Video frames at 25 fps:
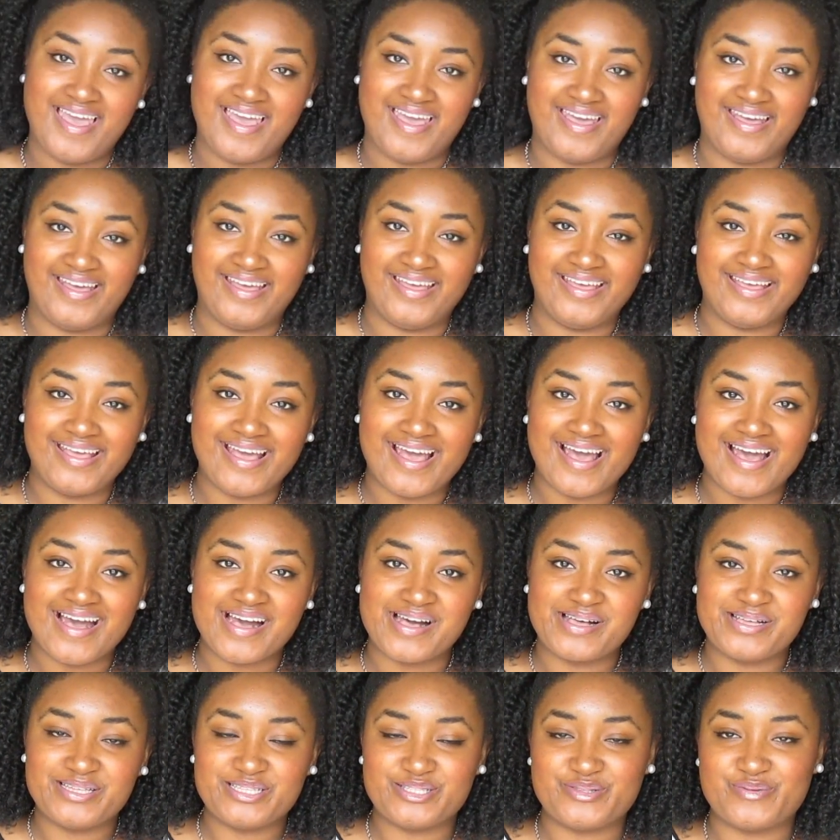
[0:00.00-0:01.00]
Hey
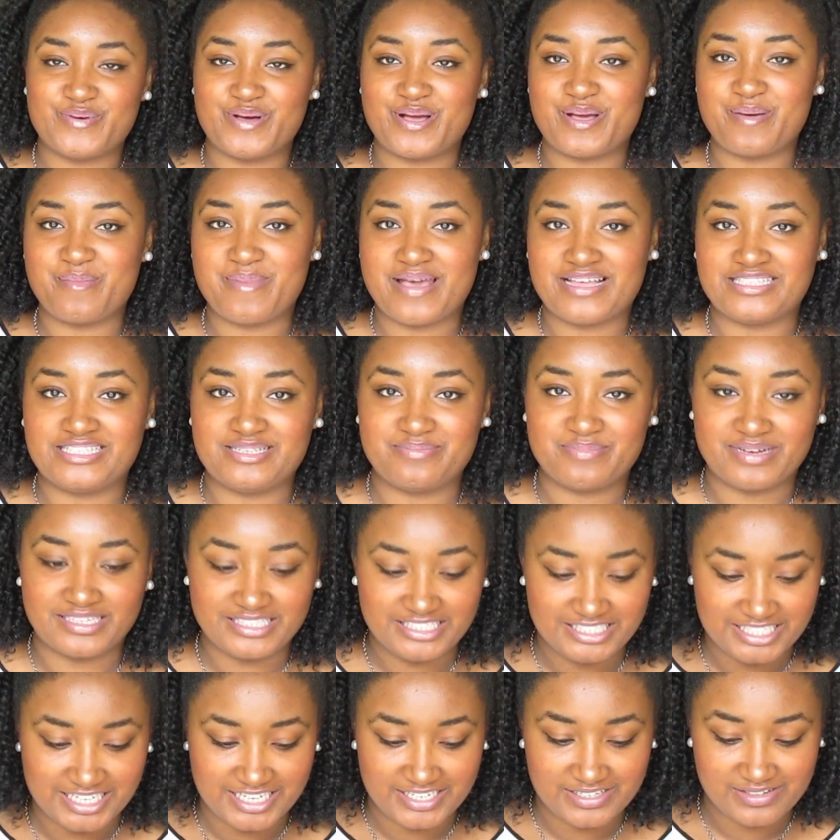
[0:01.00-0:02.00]
guys, welcome back to my
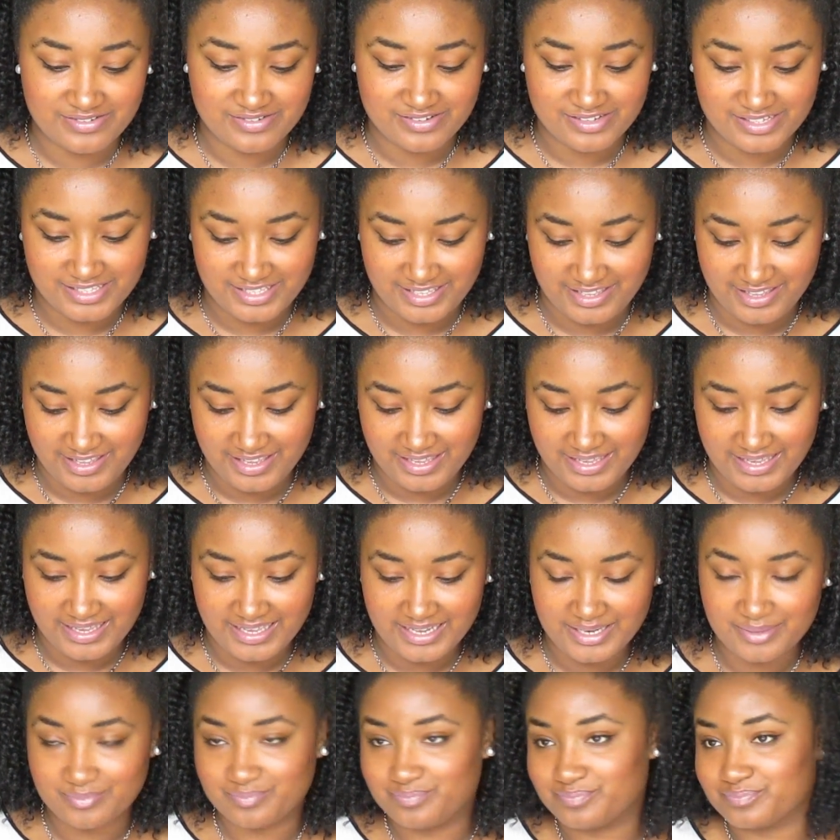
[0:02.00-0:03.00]
channel
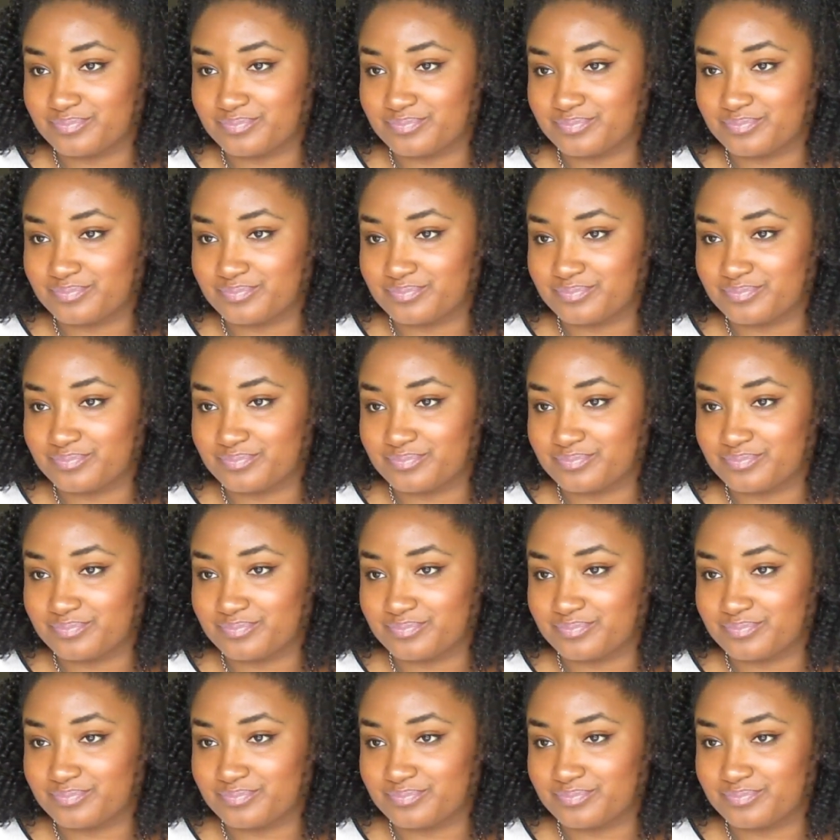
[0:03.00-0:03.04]
again.